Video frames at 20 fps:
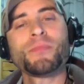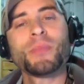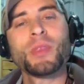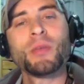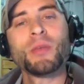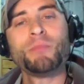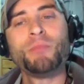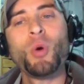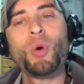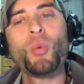
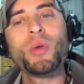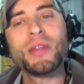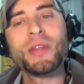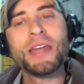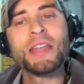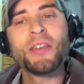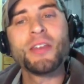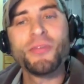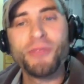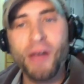But we
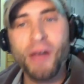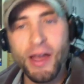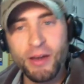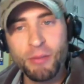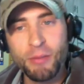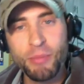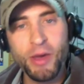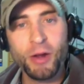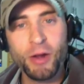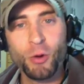need to find a
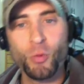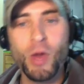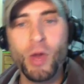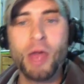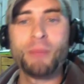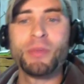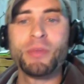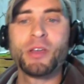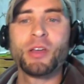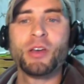better way
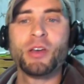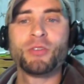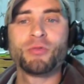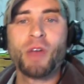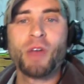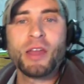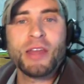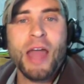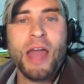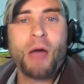because
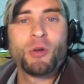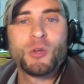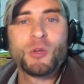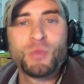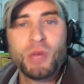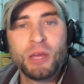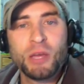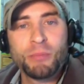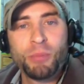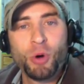right now what's
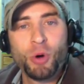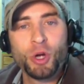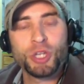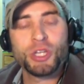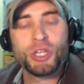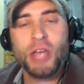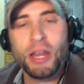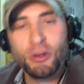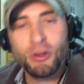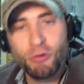being pushed
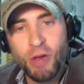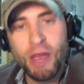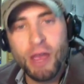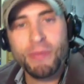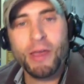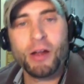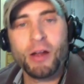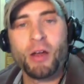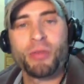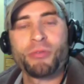and crammed
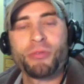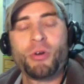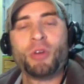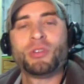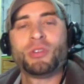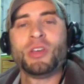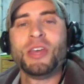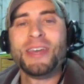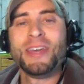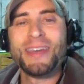down our throats
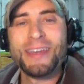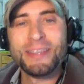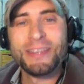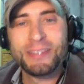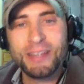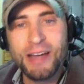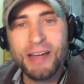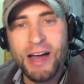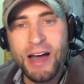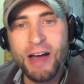is
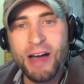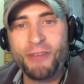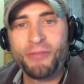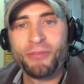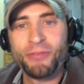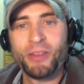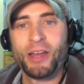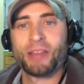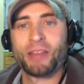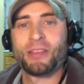
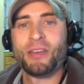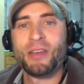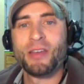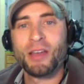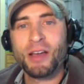conflict.